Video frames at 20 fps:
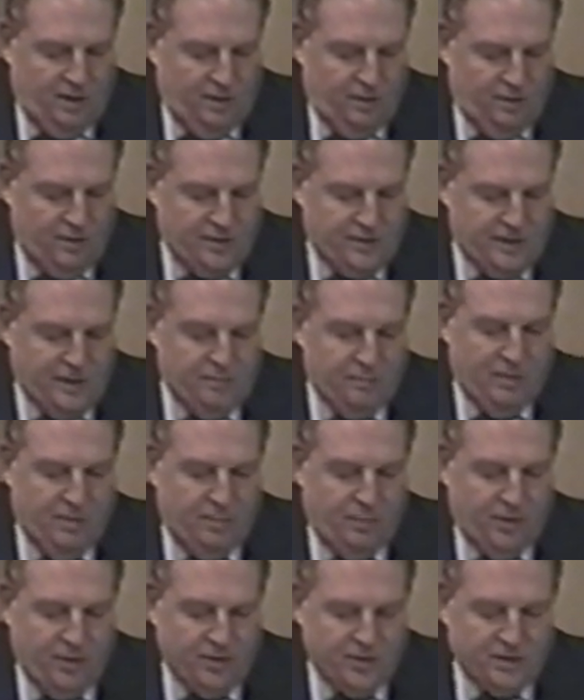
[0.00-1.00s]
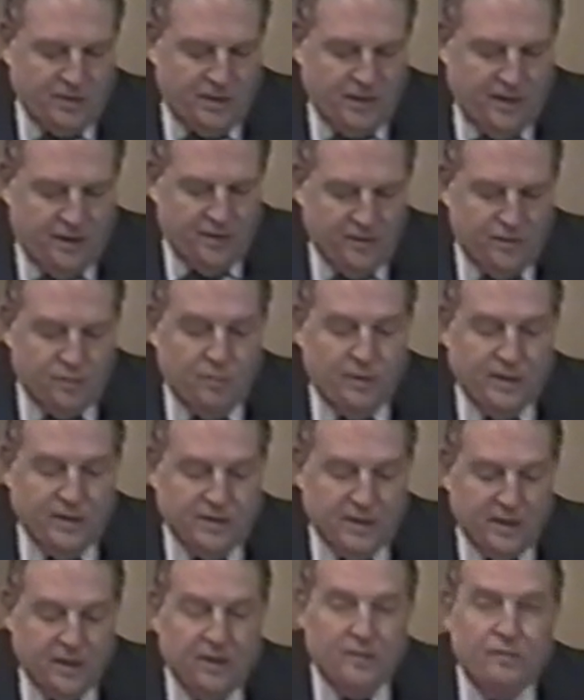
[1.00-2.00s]
sent me a personal letter
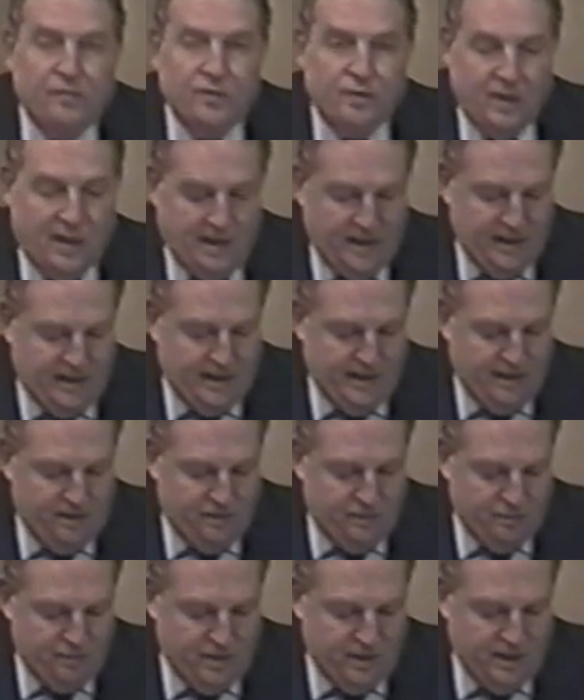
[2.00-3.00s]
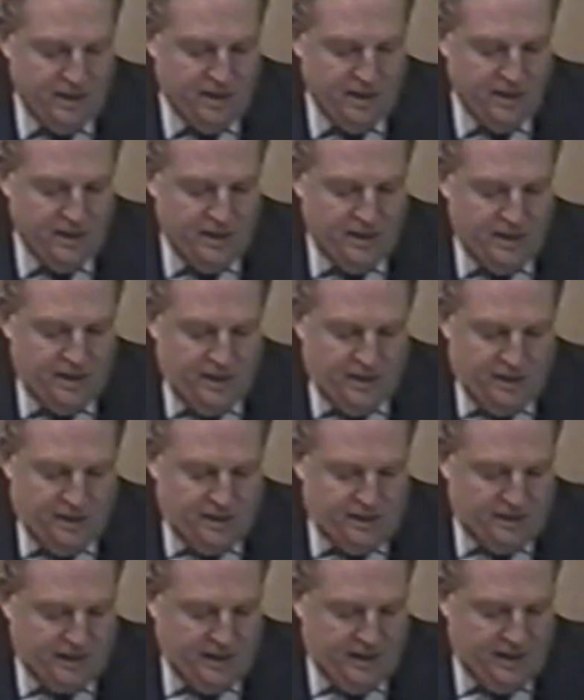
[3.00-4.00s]
22nd of July, 83,
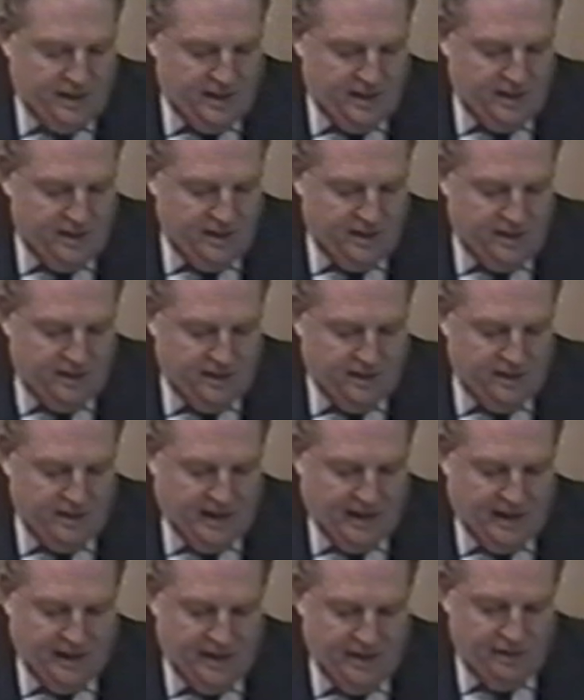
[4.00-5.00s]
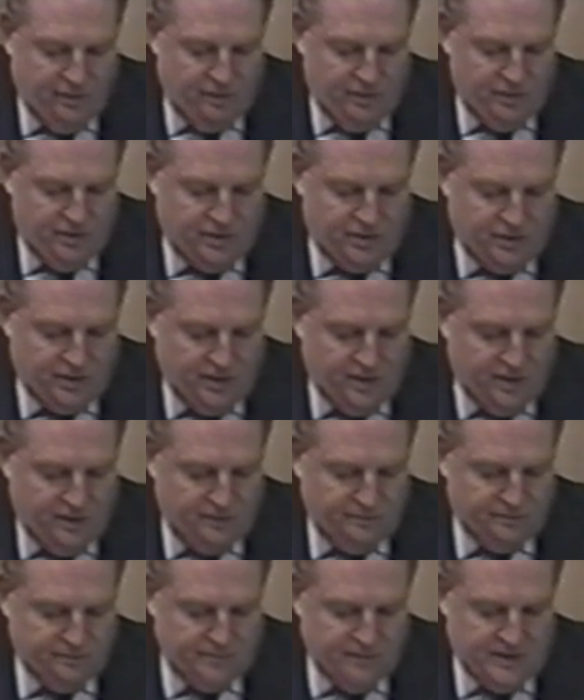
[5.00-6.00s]
saying the idea was
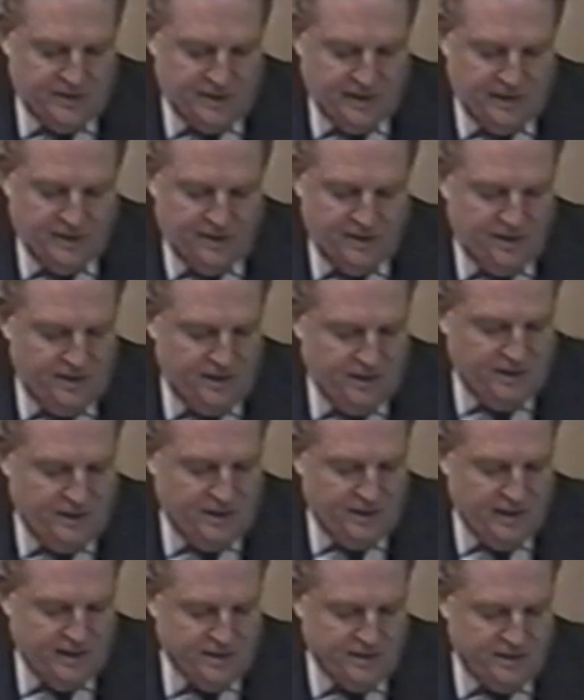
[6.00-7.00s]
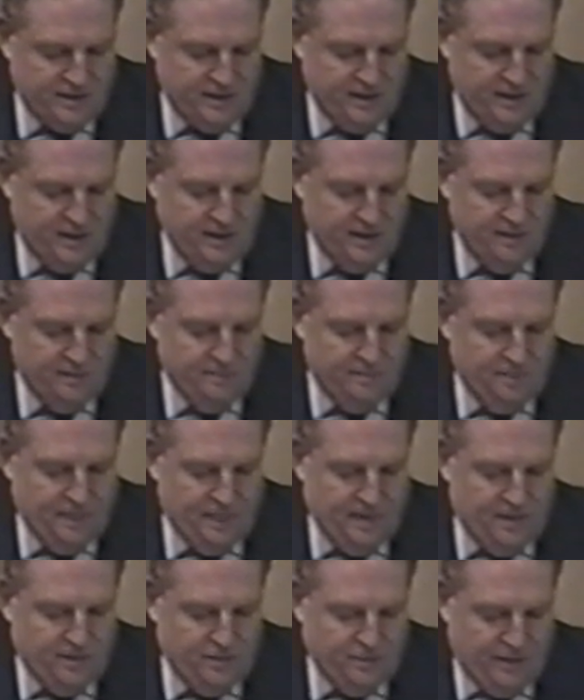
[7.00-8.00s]
sent to the DTST,
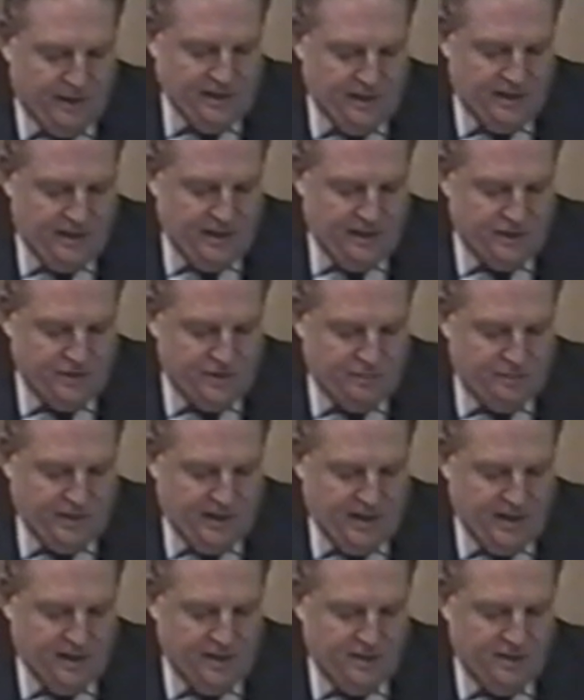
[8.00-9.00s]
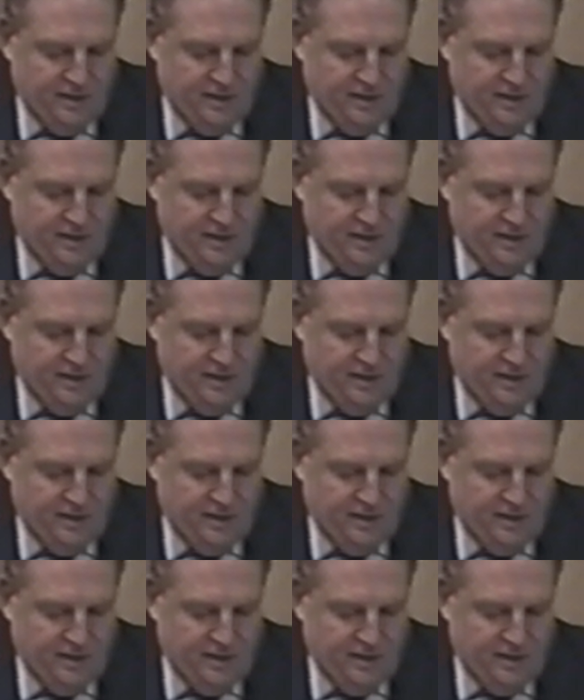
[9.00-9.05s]
Directed Energy Panel,